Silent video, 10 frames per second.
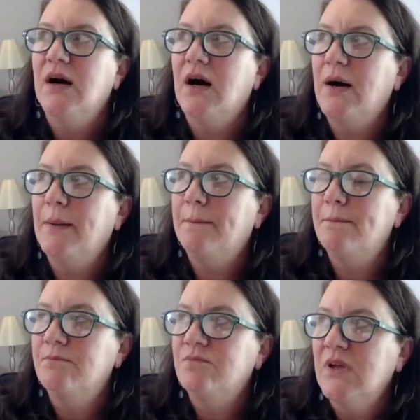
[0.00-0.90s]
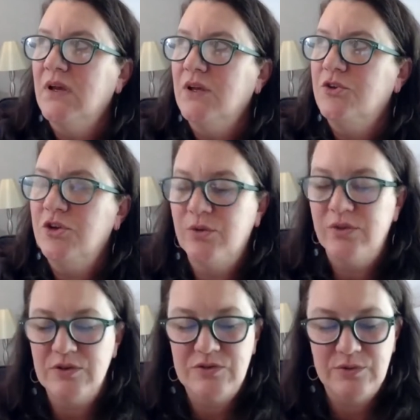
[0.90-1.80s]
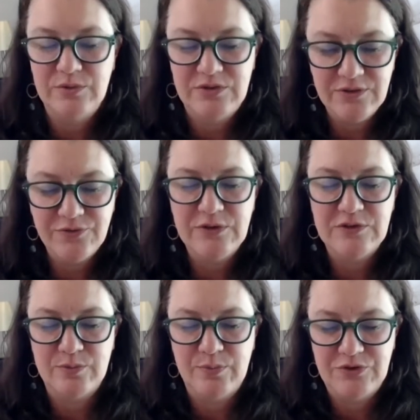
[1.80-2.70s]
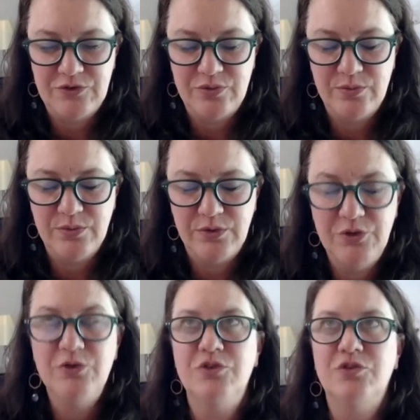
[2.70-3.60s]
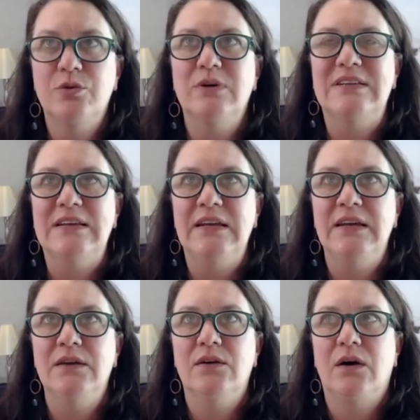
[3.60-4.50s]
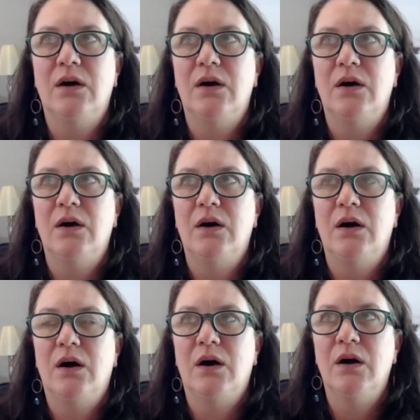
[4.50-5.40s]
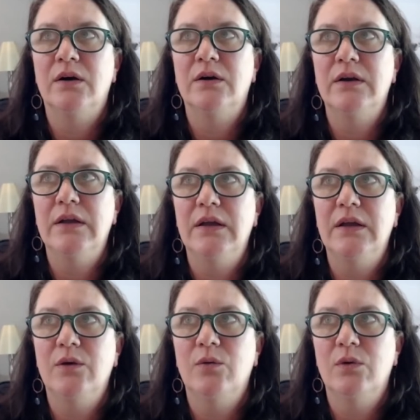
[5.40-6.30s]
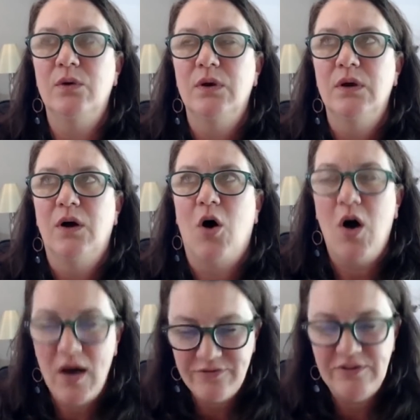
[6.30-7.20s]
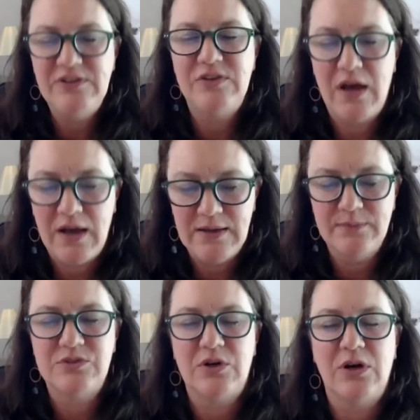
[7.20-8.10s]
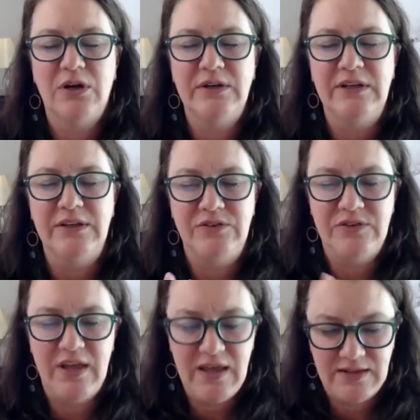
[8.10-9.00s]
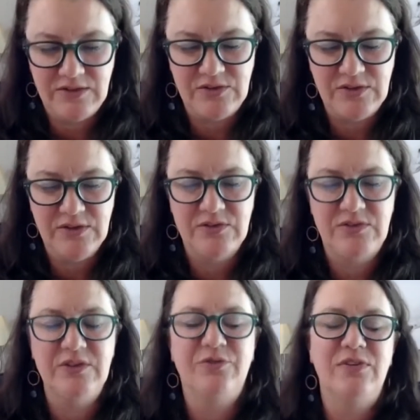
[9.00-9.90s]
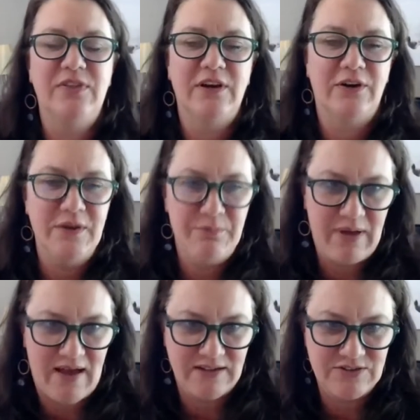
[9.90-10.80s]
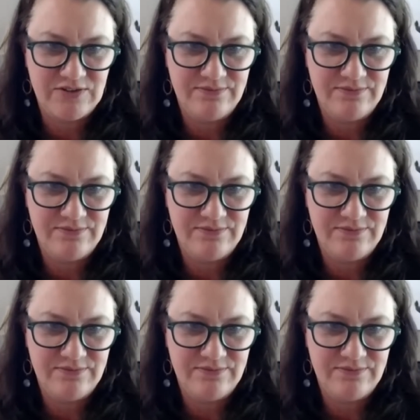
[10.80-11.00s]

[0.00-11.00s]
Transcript: um, you know, there's a difference between usually our oftentimes our intent is different than our impact,